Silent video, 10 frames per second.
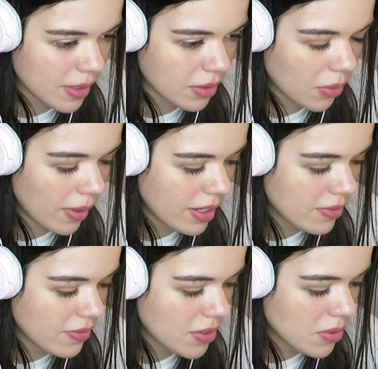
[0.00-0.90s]
built quite
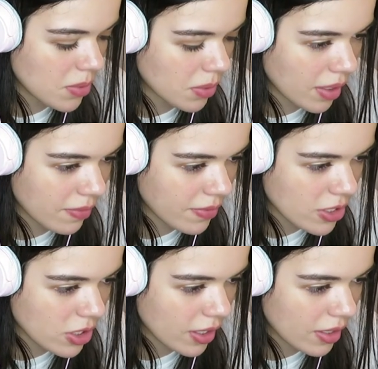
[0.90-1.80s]
a few
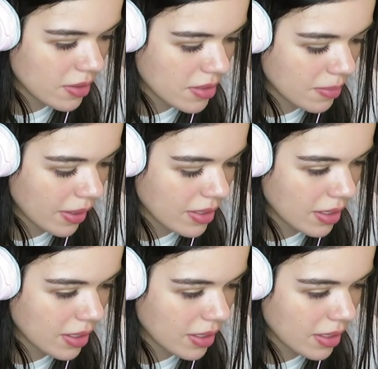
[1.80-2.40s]
comfy chairs in my